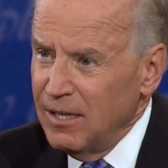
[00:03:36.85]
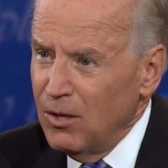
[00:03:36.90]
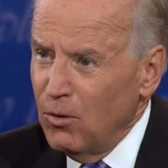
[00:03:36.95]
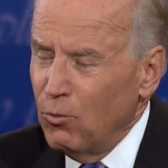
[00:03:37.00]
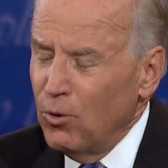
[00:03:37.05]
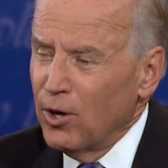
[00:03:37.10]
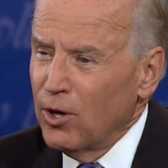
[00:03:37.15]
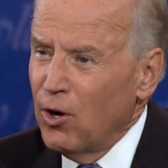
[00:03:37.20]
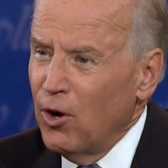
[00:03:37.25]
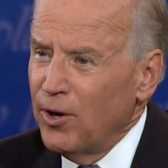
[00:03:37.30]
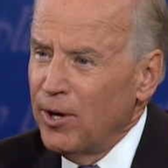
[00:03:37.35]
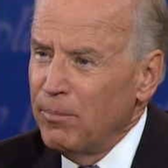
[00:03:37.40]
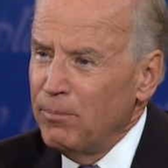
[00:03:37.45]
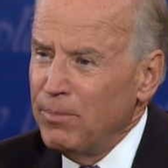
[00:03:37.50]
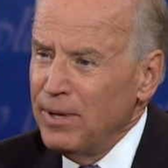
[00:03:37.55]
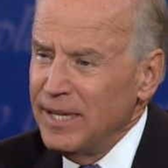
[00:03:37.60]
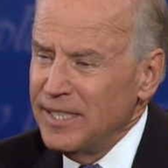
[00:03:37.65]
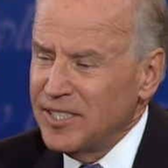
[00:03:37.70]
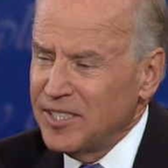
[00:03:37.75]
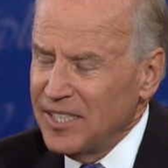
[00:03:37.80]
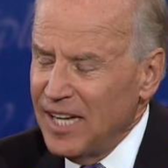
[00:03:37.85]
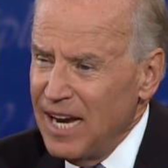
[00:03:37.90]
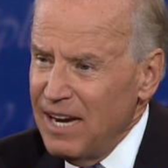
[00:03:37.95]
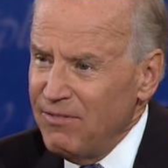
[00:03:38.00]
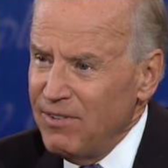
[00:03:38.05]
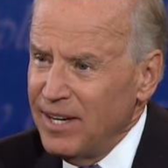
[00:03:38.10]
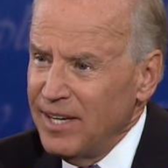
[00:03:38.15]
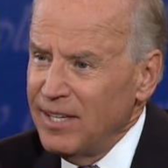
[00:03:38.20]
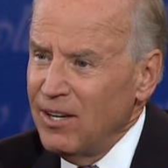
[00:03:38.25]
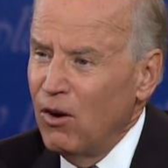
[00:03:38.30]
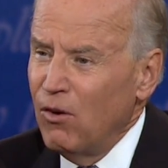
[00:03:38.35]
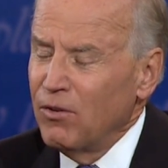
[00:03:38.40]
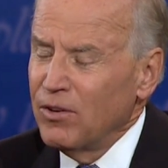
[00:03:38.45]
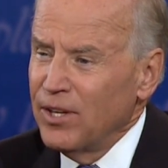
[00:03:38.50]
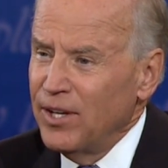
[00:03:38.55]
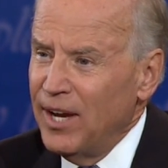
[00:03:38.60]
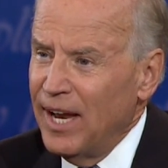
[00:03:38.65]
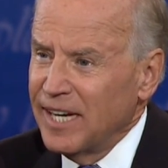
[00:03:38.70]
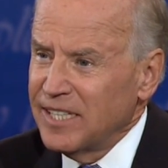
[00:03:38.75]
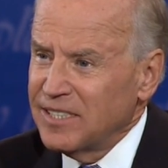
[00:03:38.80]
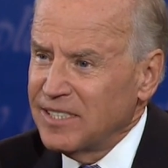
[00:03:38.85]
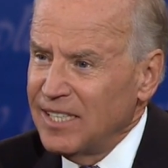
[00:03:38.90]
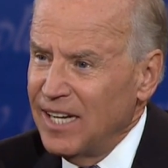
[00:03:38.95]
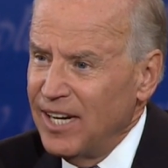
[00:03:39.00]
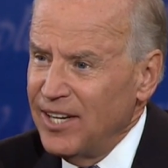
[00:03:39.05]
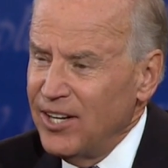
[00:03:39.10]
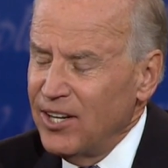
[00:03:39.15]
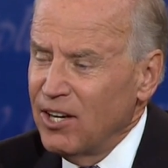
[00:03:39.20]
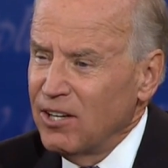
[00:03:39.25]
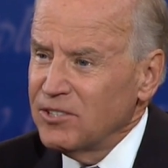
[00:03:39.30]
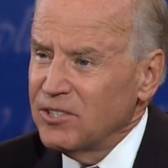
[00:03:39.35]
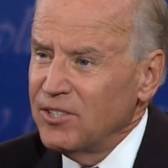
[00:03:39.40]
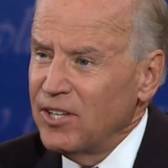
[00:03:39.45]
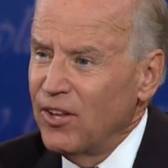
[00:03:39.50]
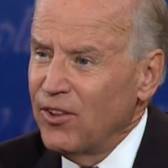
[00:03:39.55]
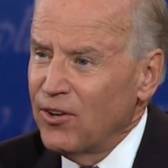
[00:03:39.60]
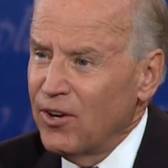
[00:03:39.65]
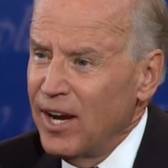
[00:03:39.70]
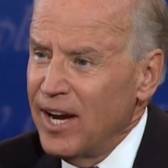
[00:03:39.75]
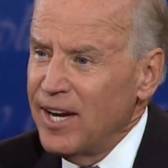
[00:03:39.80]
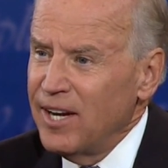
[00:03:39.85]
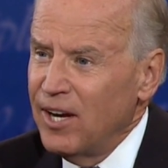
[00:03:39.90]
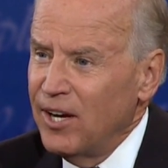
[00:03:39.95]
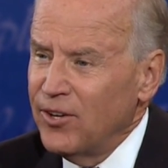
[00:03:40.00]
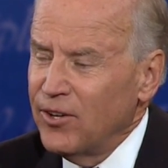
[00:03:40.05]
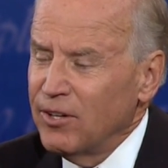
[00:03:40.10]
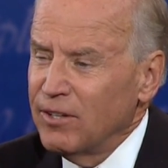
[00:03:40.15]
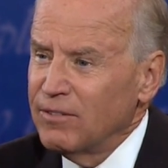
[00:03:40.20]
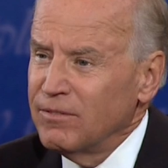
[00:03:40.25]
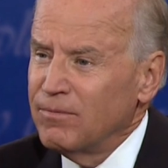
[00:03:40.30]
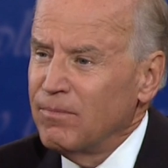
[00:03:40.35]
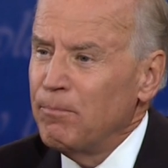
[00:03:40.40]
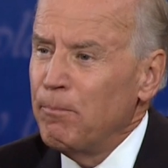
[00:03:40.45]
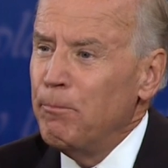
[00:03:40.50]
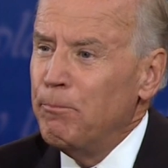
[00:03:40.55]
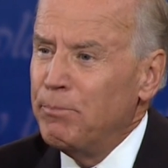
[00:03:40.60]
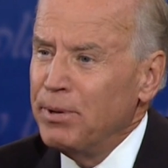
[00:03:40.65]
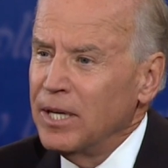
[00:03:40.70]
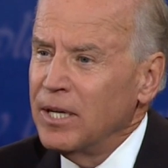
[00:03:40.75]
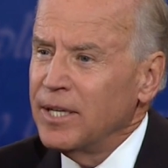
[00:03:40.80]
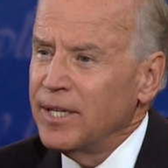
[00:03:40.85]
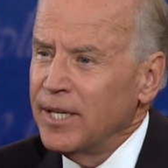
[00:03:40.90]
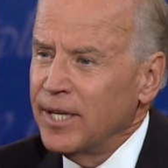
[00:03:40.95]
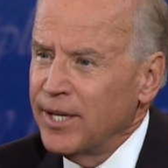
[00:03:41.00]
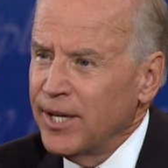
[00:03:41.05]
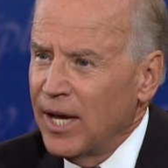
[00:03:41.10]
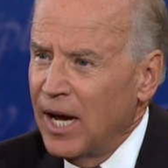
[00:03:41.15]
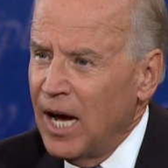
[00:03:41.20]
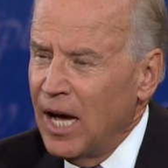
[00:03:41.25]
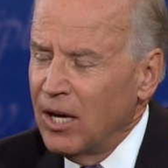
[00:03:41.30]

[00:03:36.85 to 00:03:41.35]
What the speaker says: we're going to be saving over the next 10 years another $800 billion.